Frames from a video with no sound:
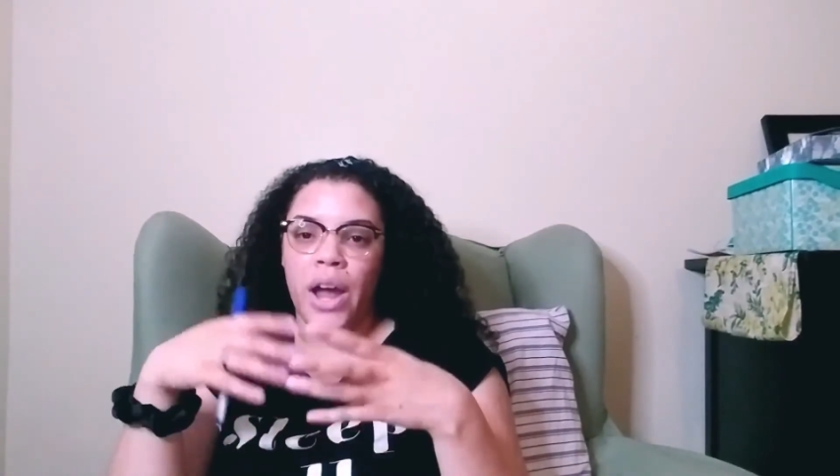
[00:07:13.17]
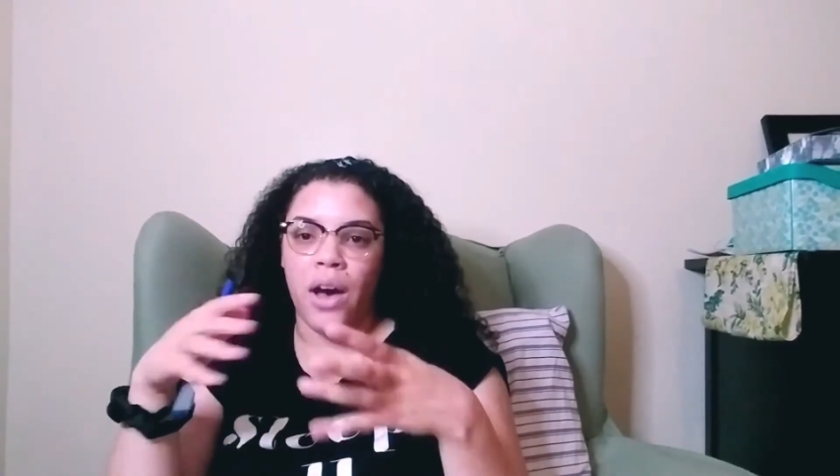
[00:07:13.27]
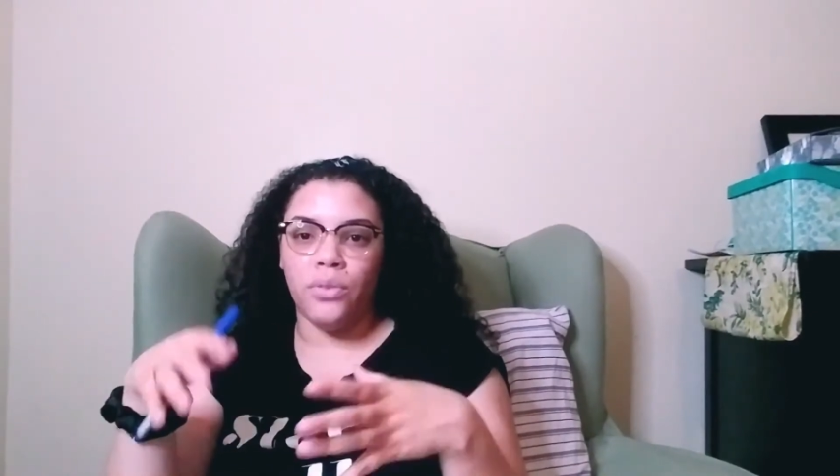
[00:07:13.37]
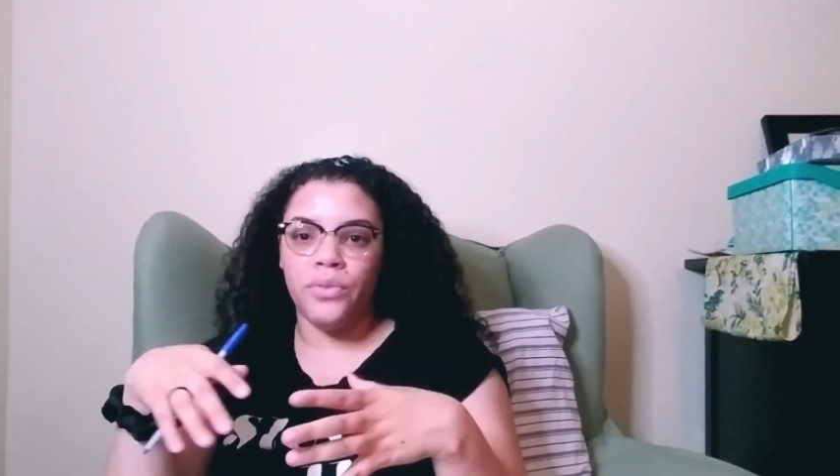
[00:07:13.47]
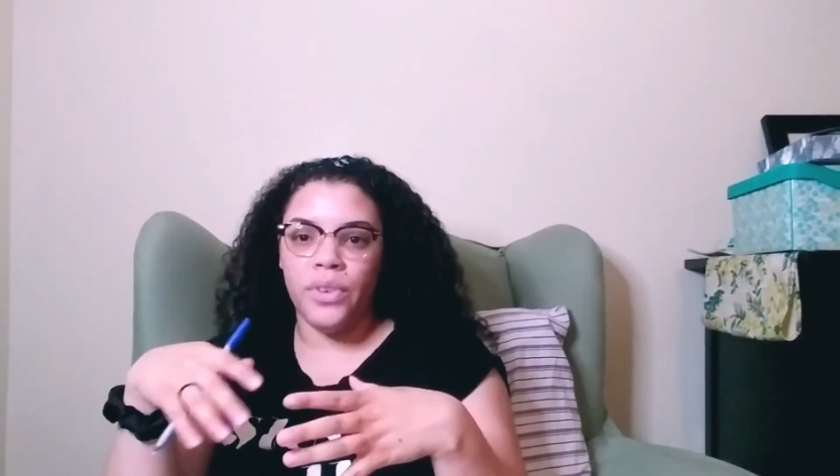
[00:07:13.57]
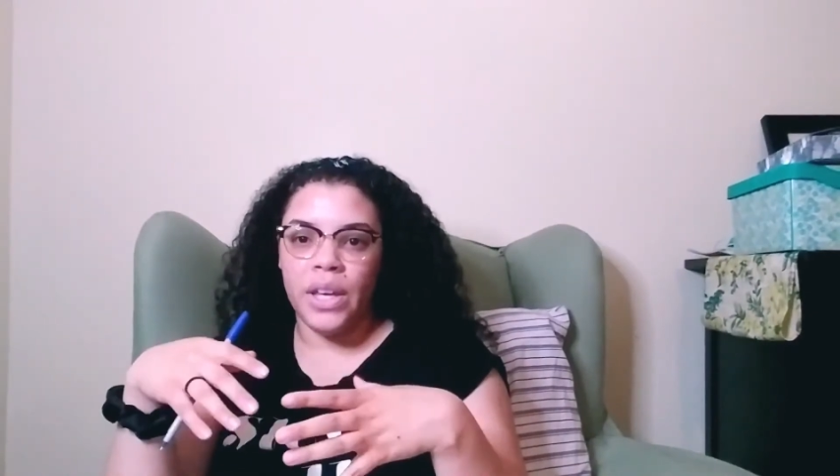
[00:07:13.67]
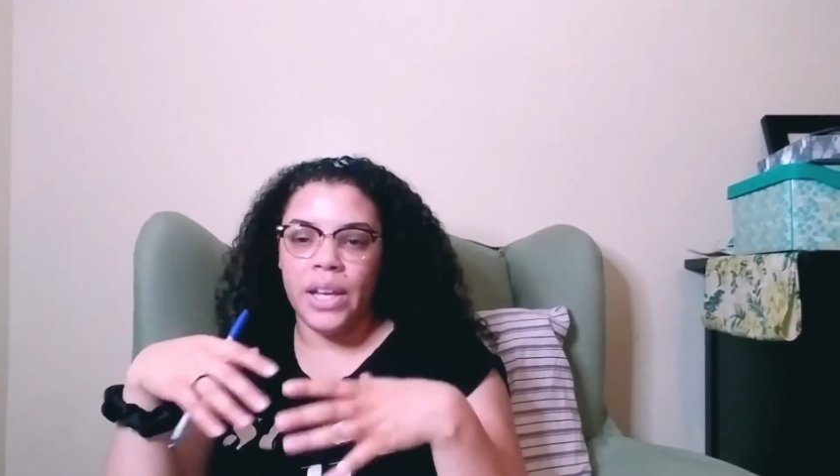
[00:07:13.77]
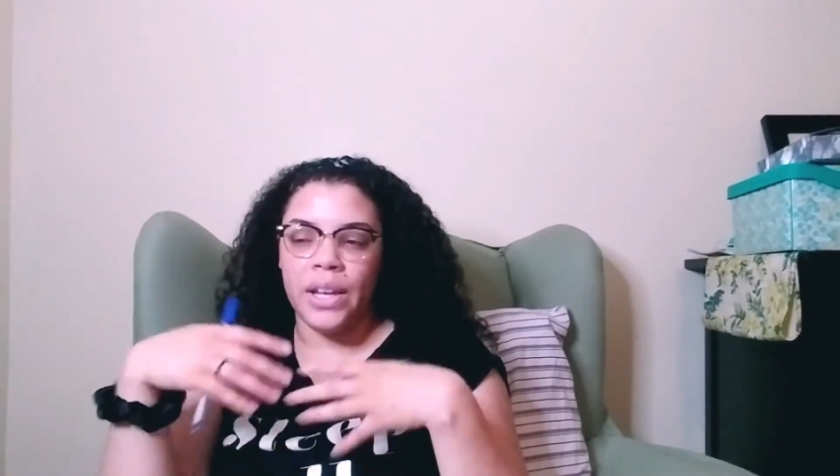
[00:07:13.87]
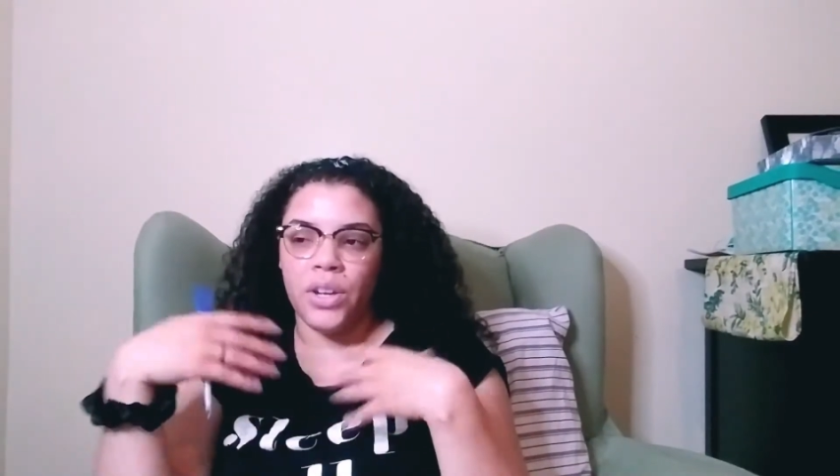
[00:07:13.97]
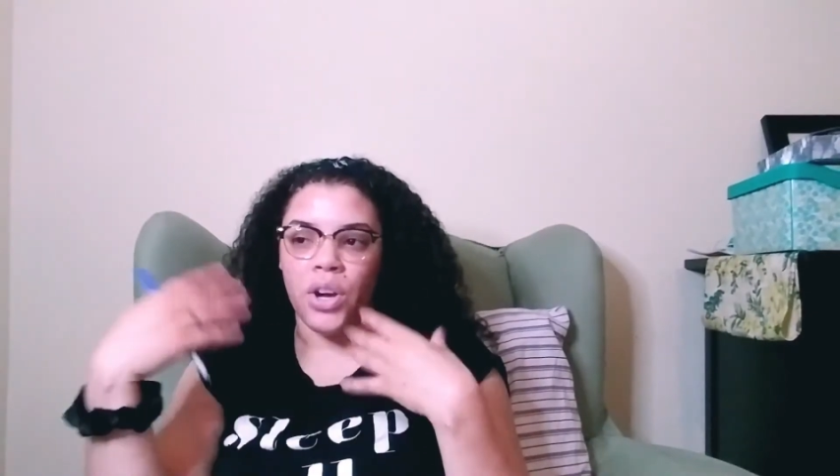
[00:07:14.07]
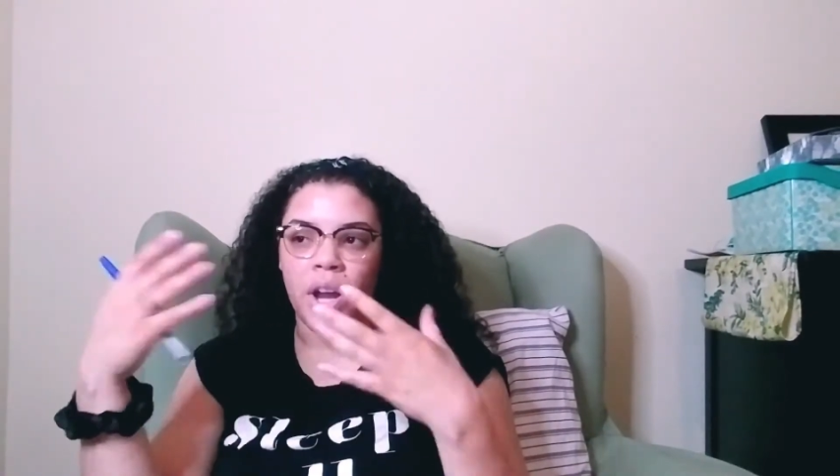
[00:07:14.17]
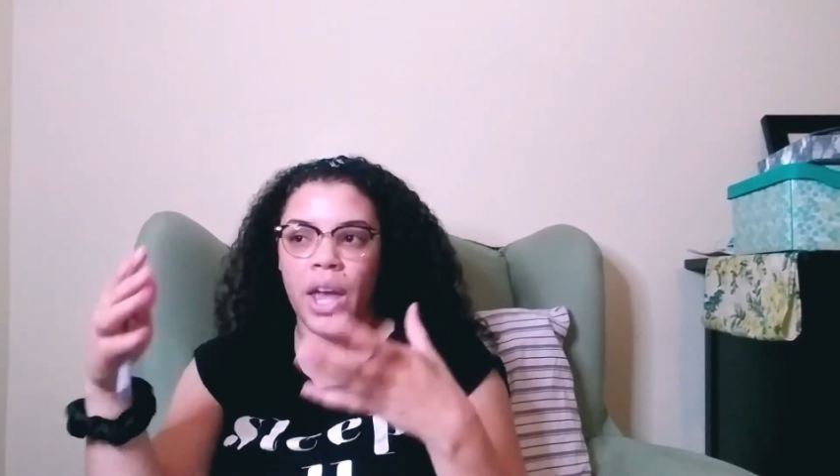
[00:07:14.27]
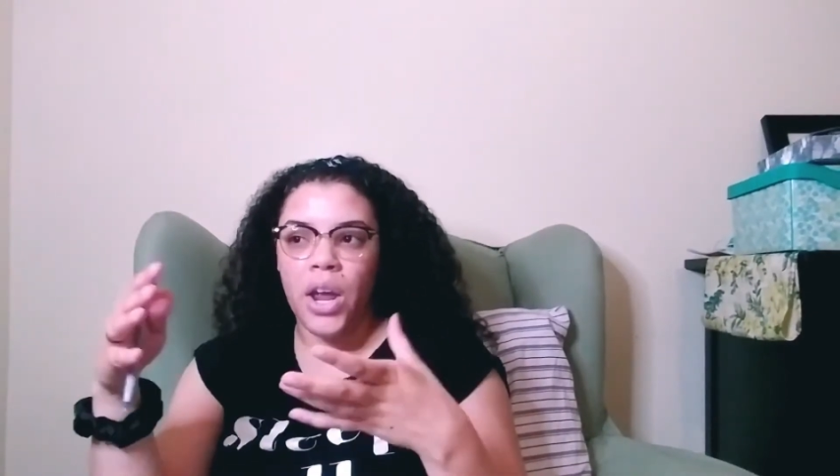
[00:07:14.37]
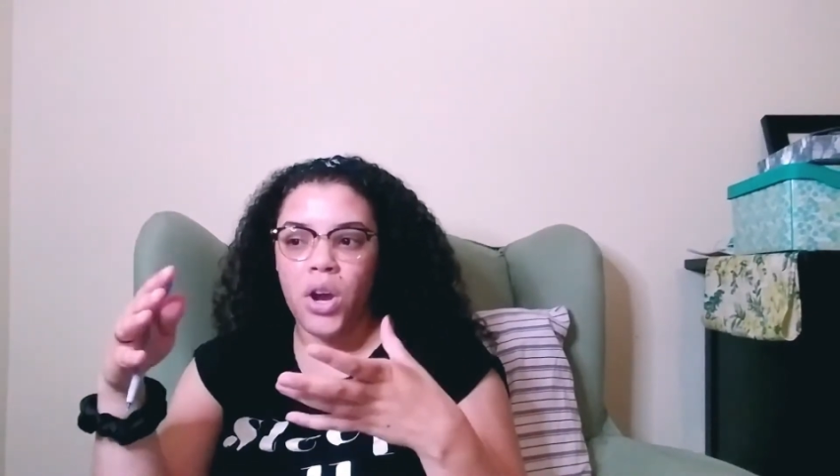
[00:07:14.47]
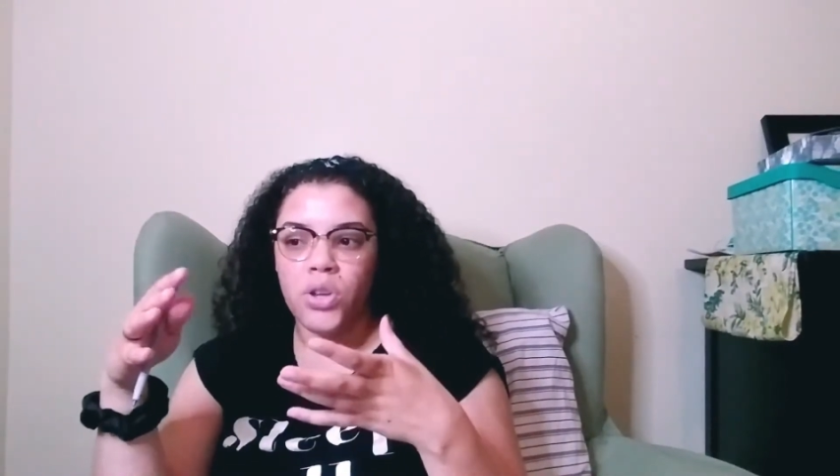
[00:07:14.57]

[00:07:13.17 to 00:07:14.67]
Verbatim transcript: outfit and her hair,